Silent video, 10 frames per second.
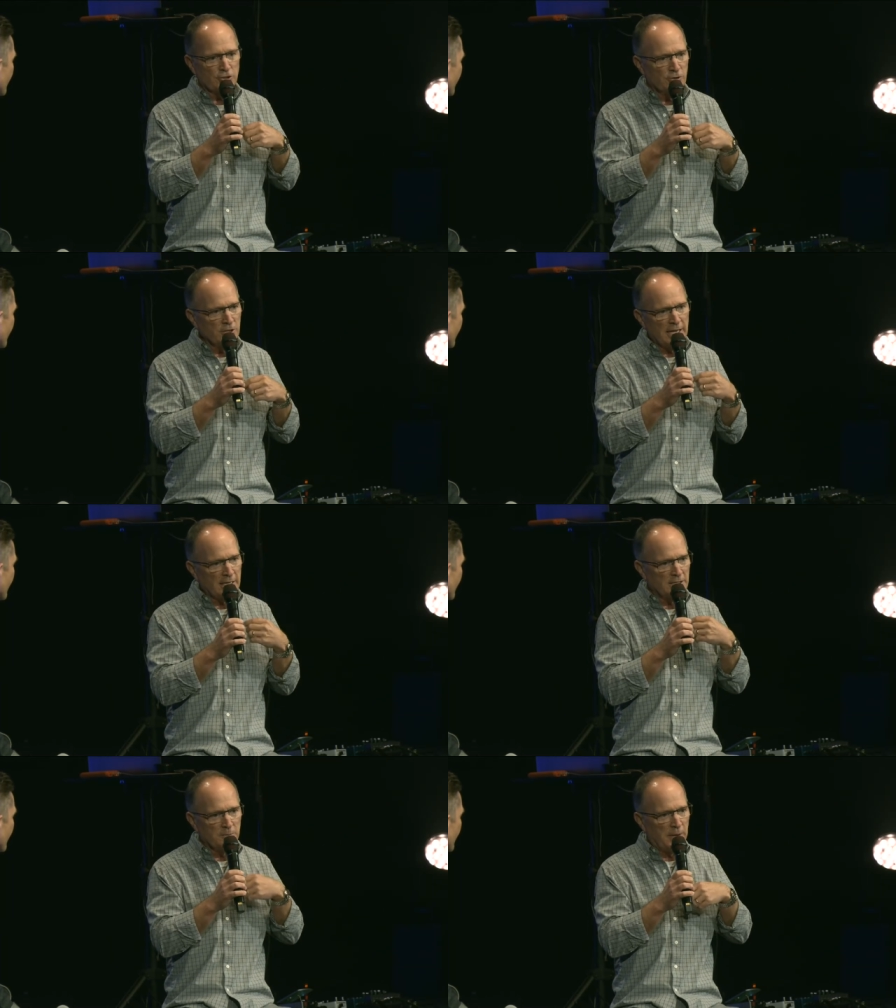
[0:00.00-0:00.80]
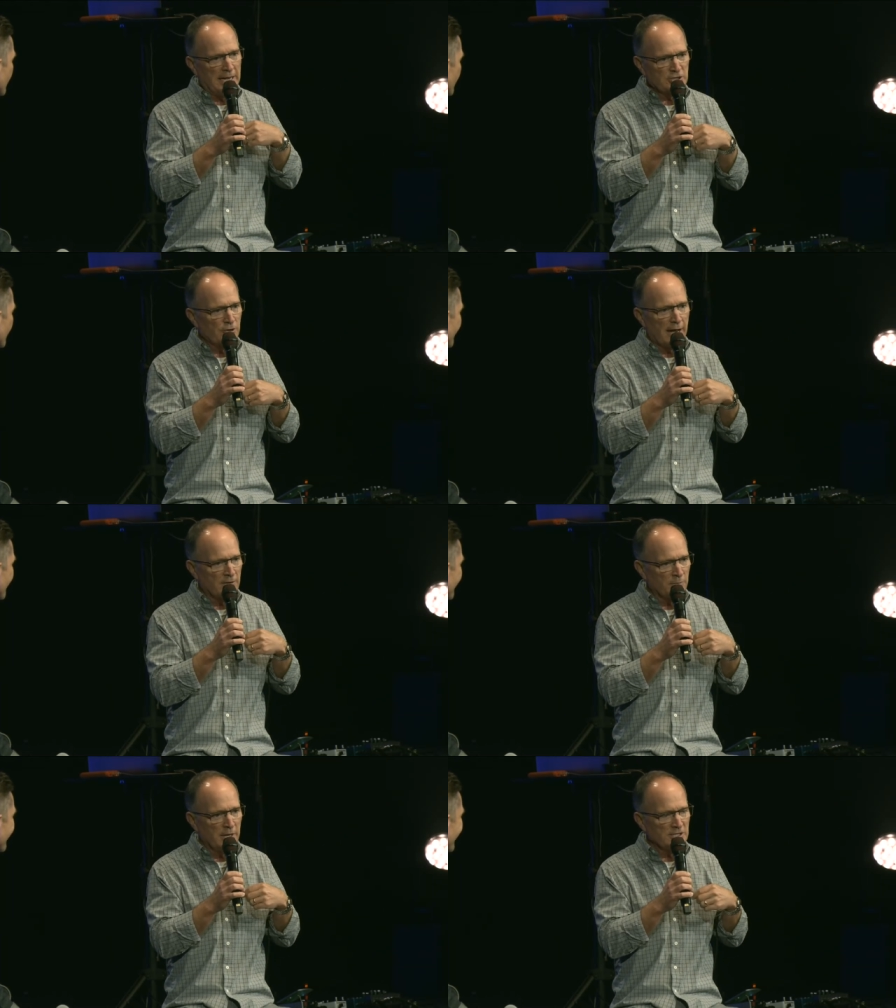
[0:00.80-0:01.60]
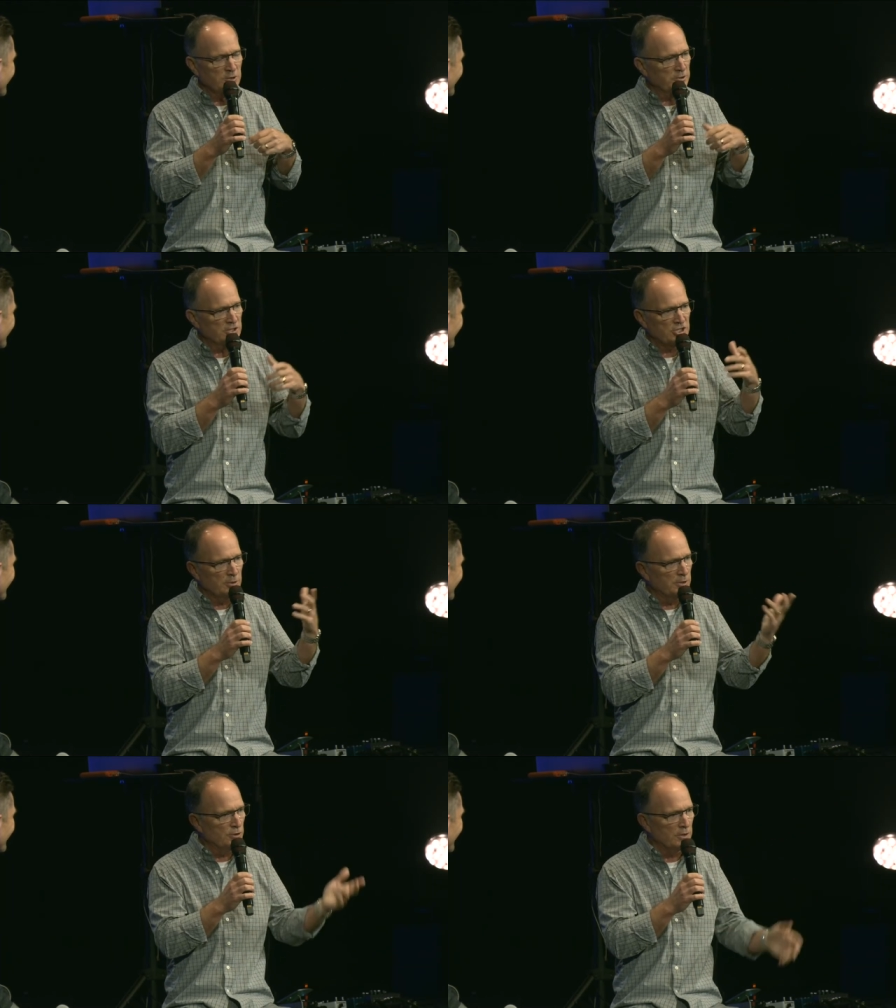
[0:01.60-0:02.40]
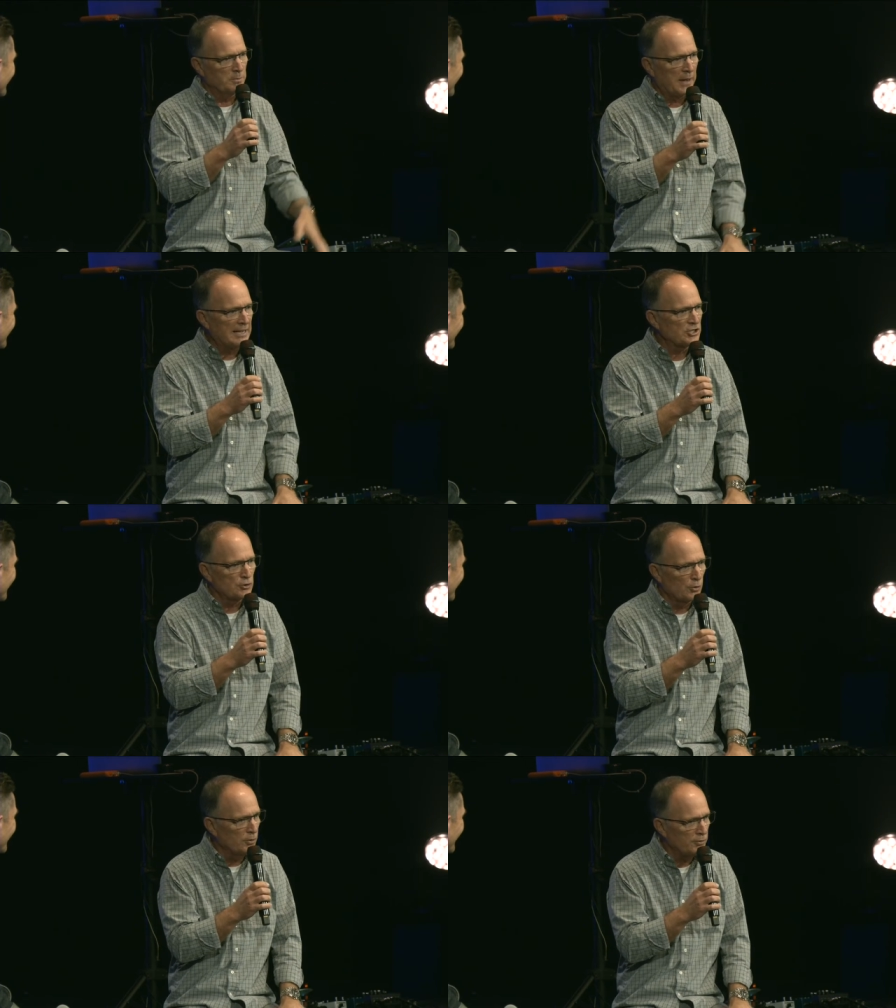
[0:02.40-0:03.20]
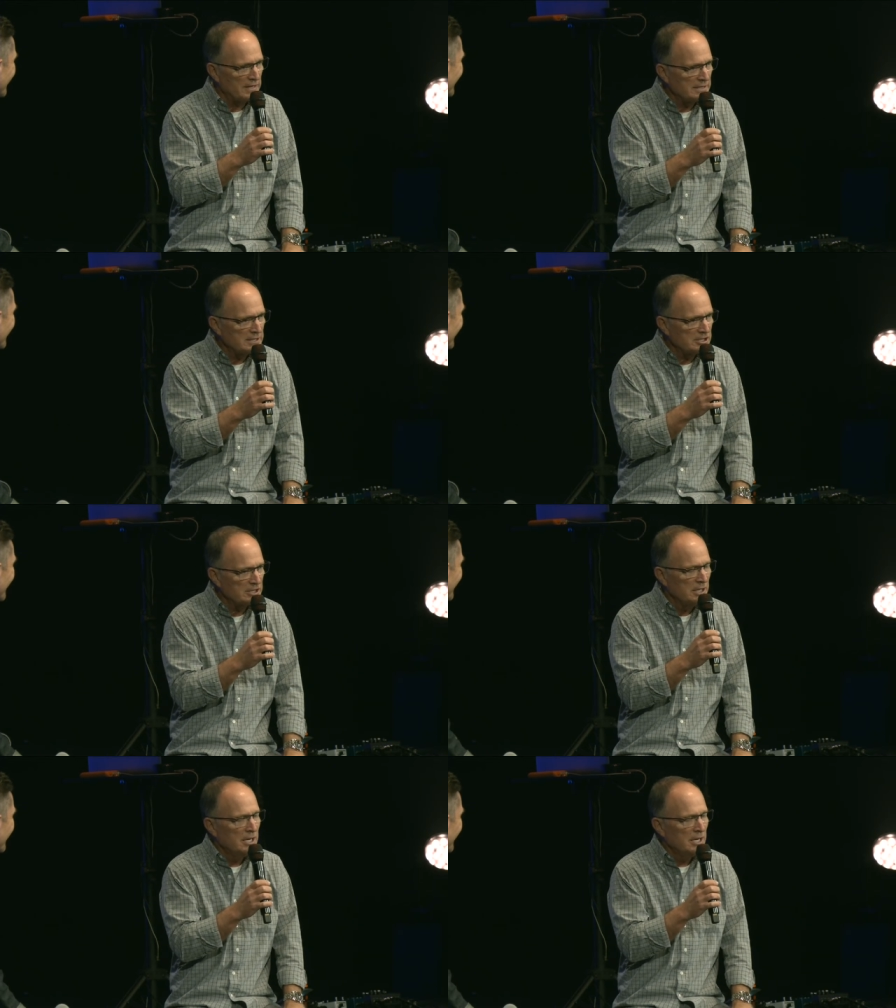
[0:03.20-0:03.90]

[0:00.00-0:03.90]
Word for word: You can't get the pastor out of me. I st- still been doing pastoral things.